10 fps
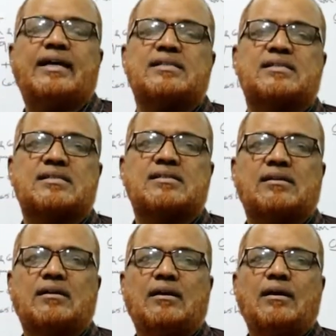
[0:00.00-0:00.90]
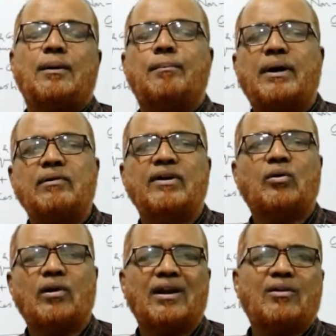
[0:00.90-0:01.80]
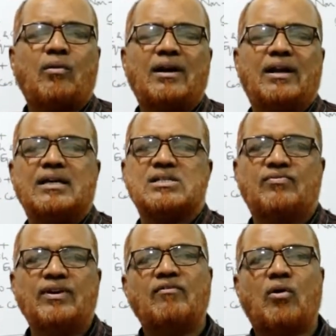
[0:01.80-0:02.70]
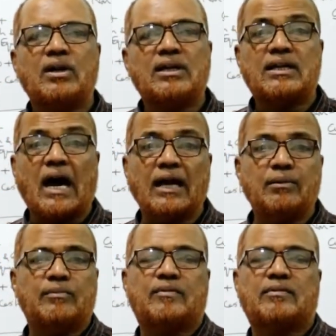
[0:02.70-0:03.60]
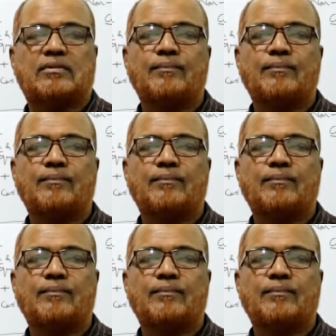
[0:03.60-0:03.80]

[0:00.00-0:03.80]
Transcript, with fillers: days but we don't require days we want times